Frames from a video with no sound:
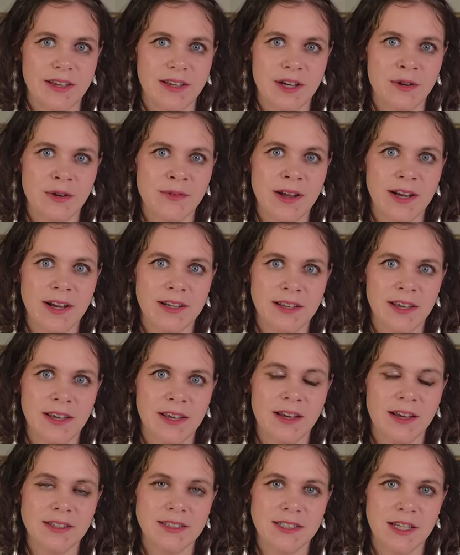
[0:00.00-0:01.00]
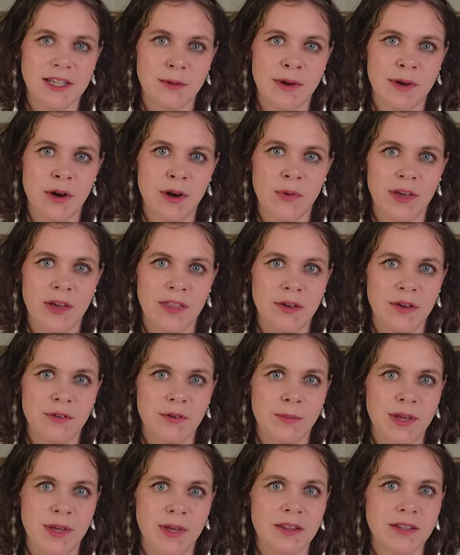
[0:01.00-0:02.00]
correct guess about where they
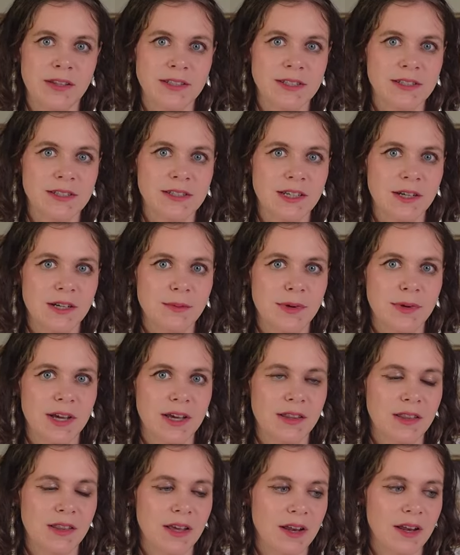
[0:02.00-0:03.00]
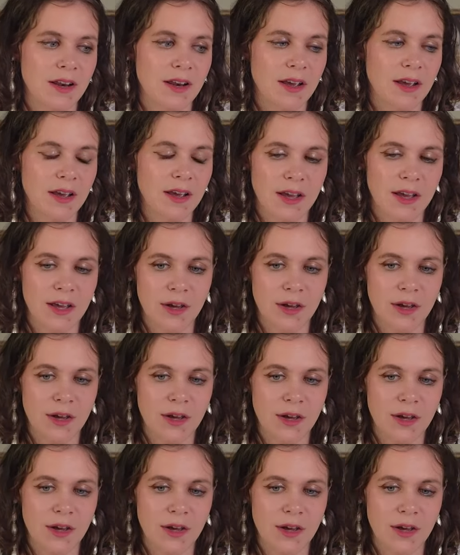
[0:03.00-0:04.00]
would be in the system. And then
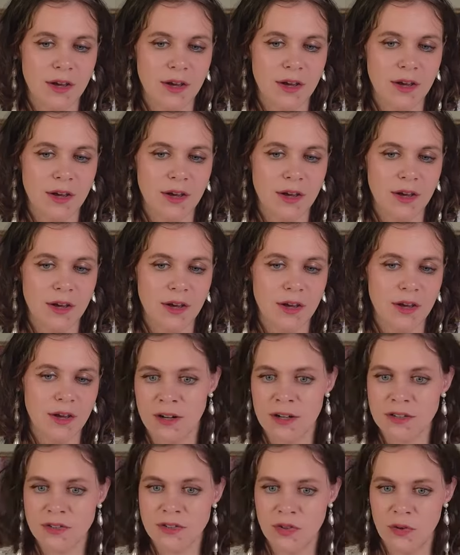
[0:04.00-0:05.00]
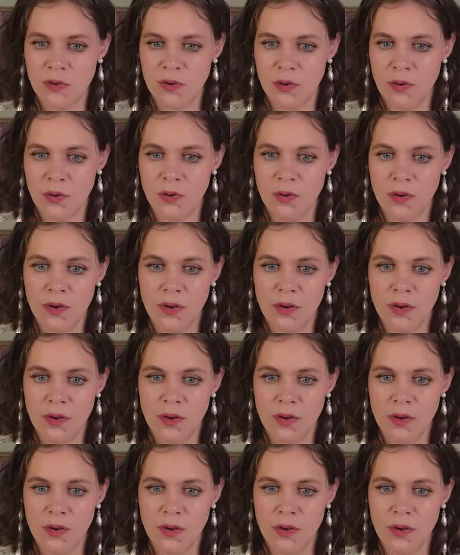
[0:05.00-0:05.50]
we just start to